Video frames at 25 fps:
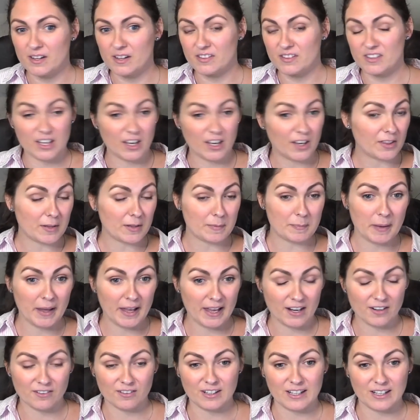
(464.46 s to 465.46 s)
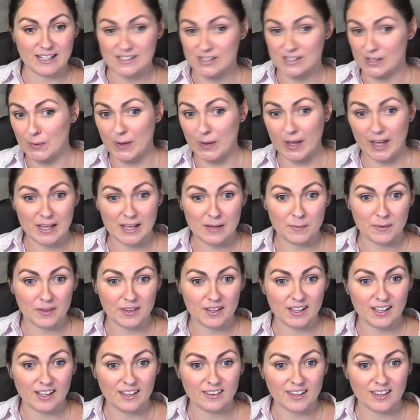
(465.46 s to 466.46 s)
the other parent is okay with
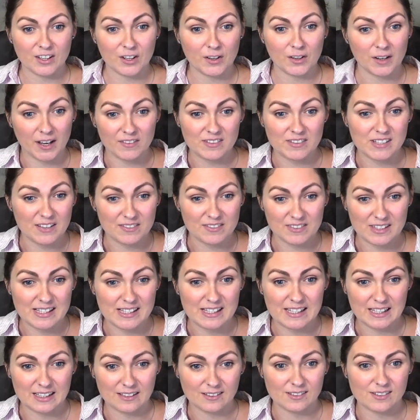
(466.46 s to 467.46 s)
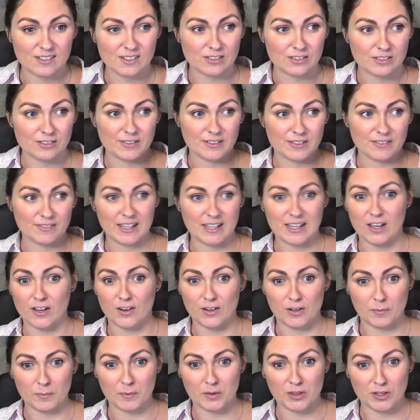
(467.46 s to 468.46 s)
it. They don't have to have this guilt of, if they get
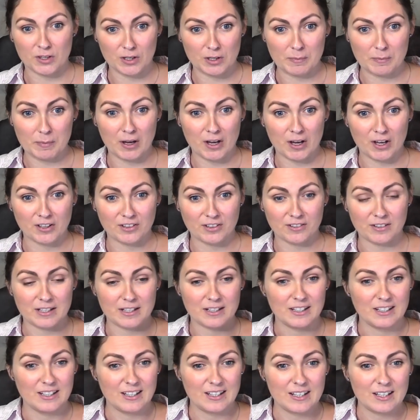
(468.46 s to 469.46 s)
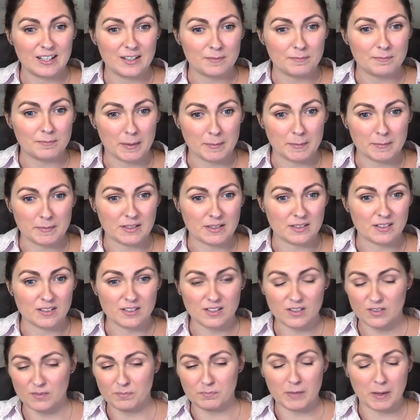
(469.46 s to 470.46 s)
on with the new partner and mum
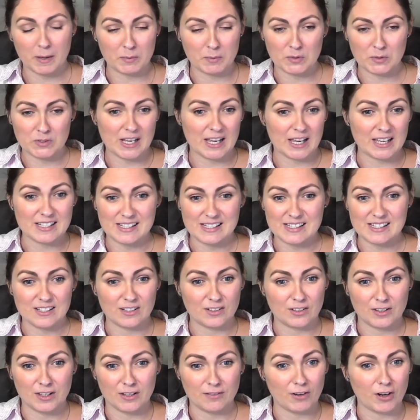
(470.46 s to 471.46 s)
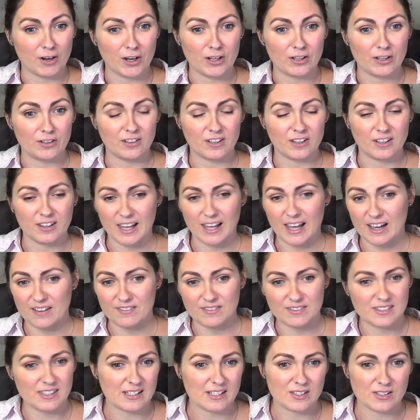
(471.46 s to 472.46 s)
or dad is still on their own, that they have
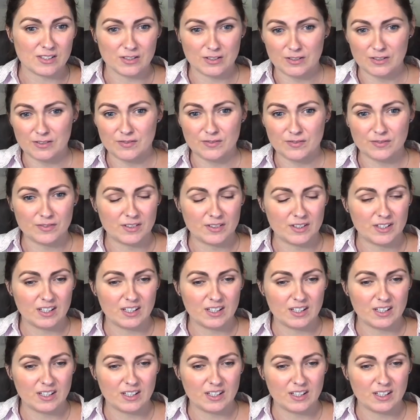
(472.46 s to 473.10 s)
this sort of,